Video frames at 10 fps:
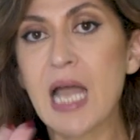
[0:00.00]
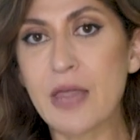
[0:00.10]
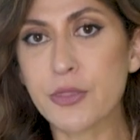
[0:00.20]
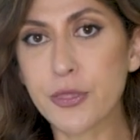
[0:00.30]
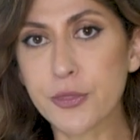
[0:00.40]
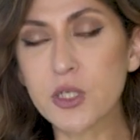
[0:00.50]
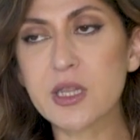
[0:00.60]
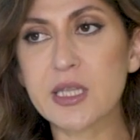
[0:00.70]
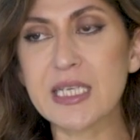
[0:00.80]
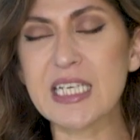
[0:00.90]
And the
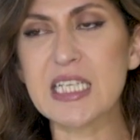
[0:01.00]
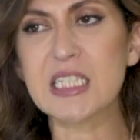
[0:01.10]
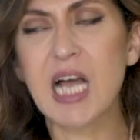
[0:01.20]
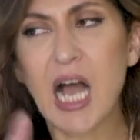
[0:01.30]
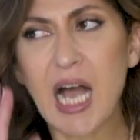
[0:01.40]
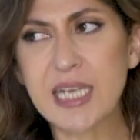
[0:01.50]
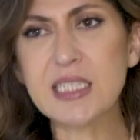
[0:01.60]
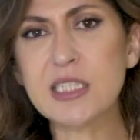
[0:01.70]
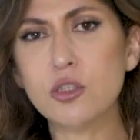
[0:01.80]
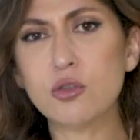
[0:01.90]
third thing is, I
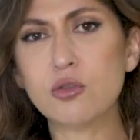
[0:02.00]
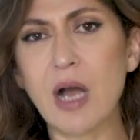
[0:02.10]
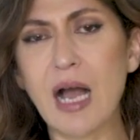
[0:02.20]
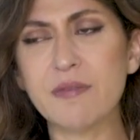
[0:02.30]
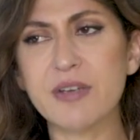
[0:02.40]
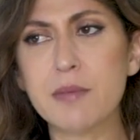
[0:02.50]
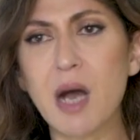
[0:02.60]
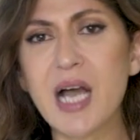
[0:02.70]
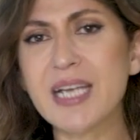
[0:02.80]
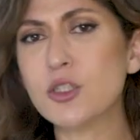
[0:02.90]
need you to have in
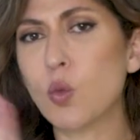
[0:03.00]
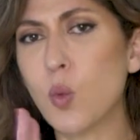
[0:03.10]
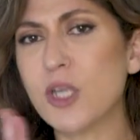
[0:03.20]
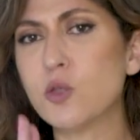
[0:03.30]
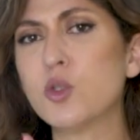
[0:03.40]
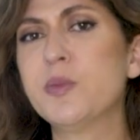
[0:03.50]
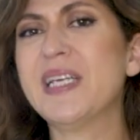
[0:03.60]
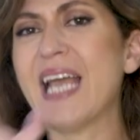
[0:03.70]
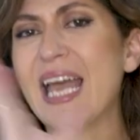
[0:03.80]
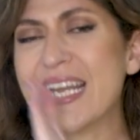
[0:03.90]
mind what would
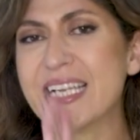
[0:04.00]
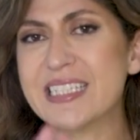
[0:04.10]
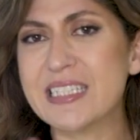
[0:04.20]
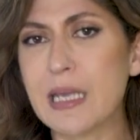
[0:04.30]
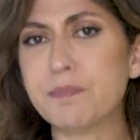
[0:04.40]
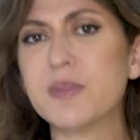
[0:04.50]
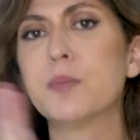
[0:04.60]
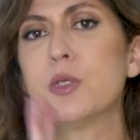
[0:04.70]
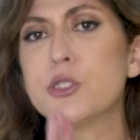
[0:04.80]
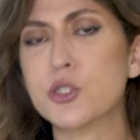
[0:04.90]
be an
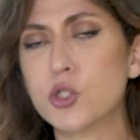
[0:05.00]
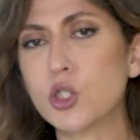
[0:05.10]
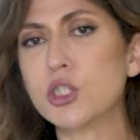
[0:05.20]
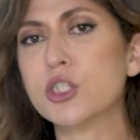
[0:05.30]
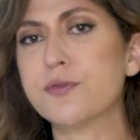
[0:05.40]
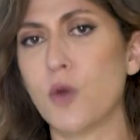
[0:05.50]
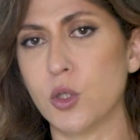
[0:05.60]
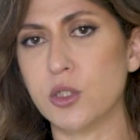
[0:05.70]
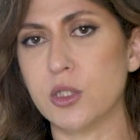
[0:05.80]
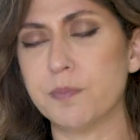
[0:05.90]
acceptable search
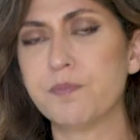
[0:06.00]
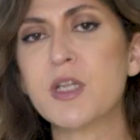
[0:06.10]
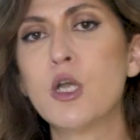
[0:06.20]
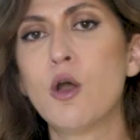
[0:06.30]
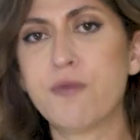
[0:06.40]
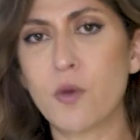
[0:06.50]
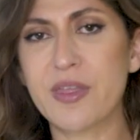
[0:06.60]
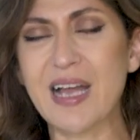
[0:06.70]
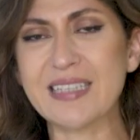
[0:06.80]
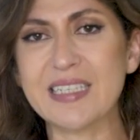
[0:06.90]
volume for
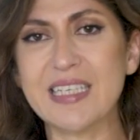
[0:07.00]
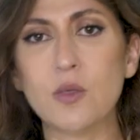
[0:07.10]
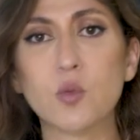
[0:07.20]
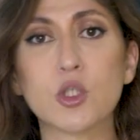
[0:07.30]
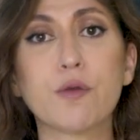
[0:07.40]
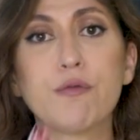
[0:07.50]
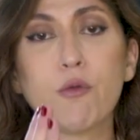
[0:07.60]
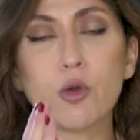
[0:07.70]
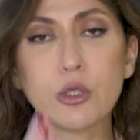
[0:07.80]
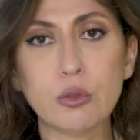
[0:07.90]
that keyword
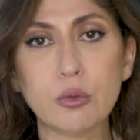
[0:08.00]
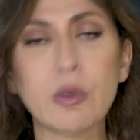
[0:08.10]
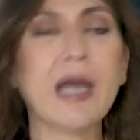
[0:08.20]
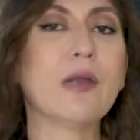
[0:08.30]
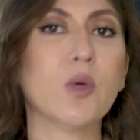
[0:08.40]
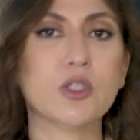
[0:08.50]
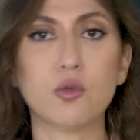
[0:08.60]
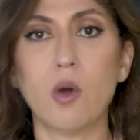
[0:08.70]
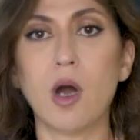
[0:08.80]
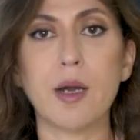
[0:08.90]
for you and what
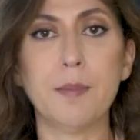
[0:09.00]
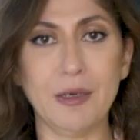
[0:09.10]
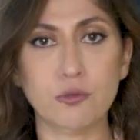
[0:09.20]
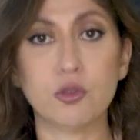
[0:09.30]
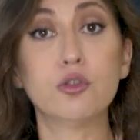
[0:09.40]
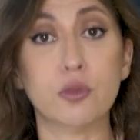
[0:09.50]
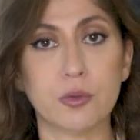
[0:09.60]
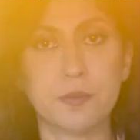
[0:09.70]
you are about to do.